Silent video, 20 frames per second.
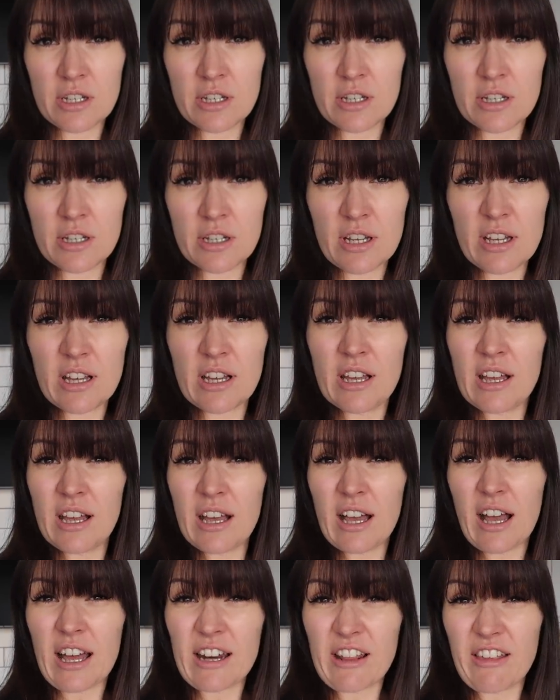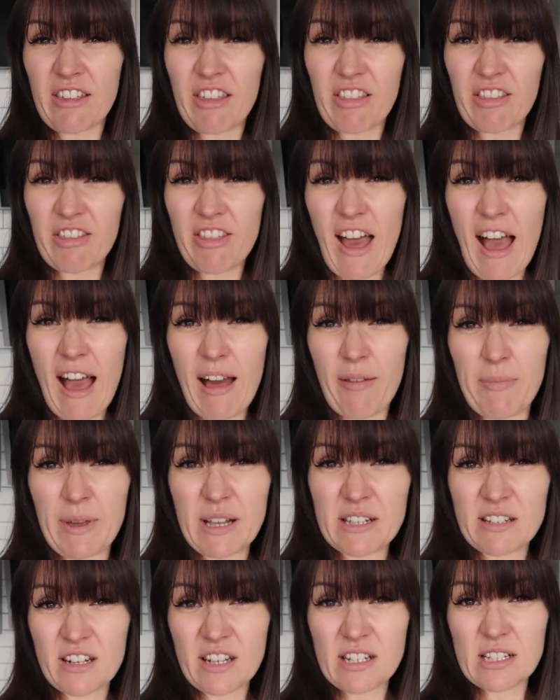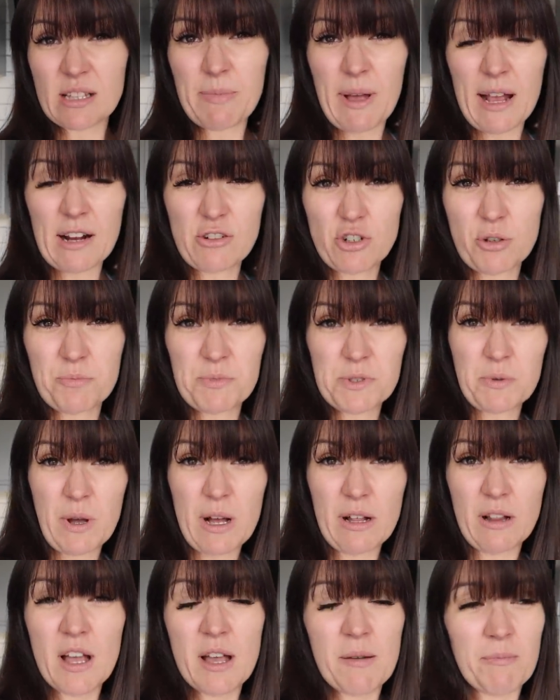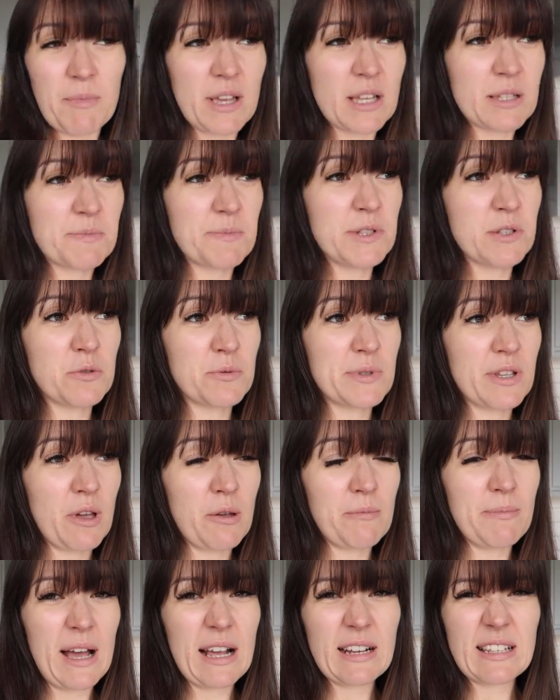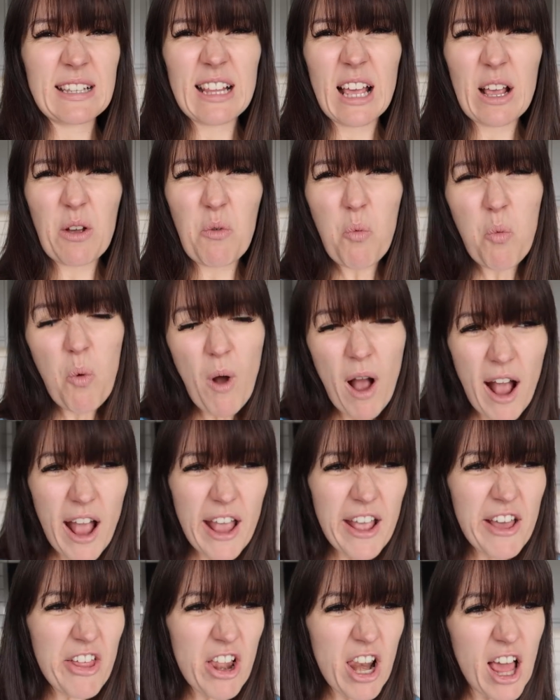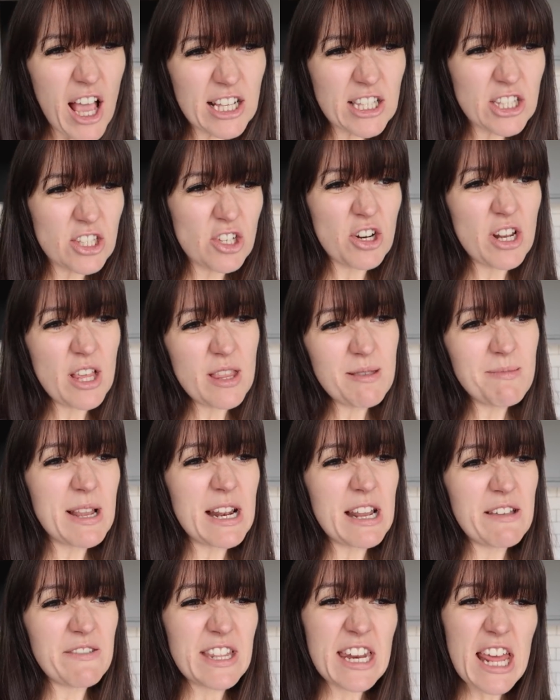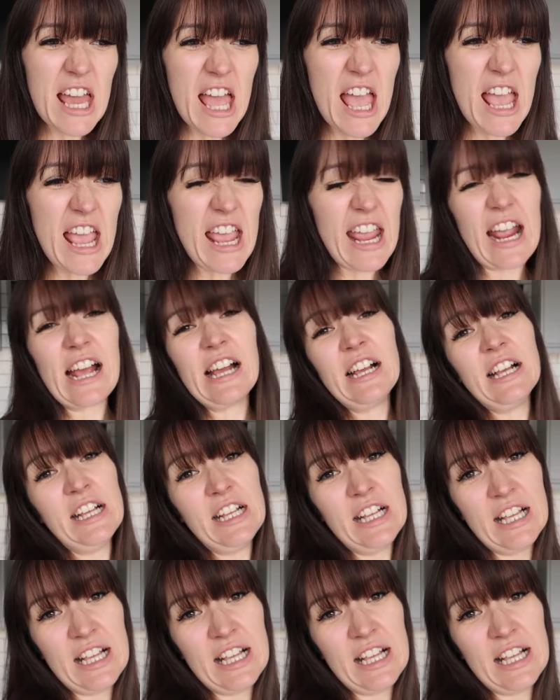And I think that makes a nicer backdrop as well. My husband's always going mad because he's like, why are the lights on in the middle of the day?